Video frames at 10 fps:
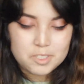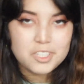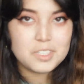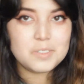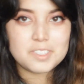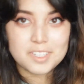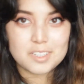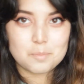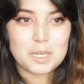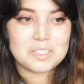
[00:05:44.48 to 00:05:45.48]
the material's
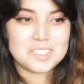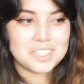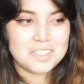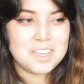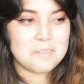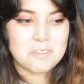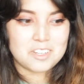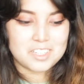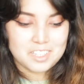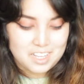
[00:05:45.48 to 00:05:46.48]
not the best, I'm
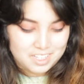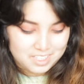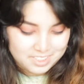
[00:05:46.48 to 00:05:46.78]
not gonna lie.